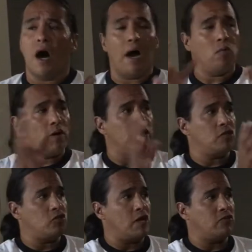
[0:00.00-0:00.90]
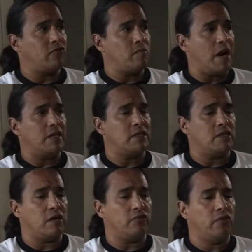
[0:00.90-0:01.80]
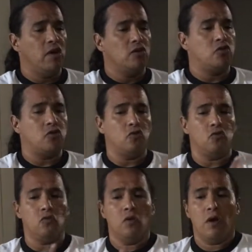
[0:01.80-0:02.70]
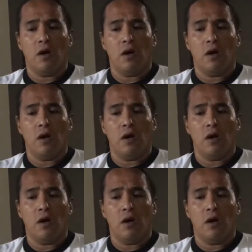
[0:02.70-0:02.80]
I wanted to transfer my stuff to